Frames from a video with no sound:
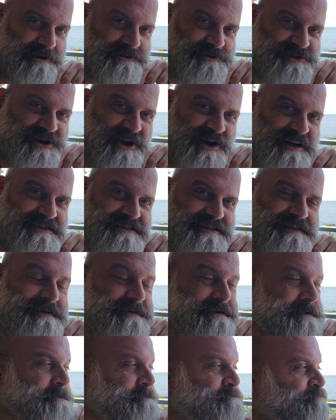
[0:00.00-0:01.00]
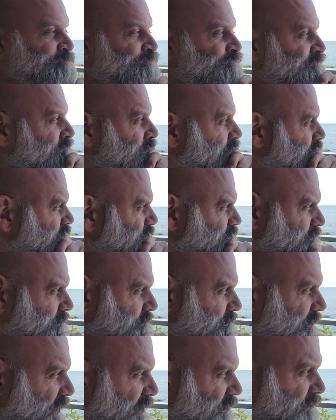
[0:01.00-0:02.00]
sauce.
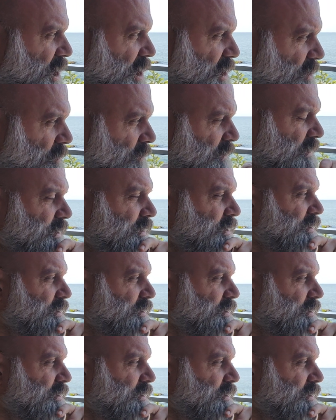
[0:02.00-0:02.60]
No,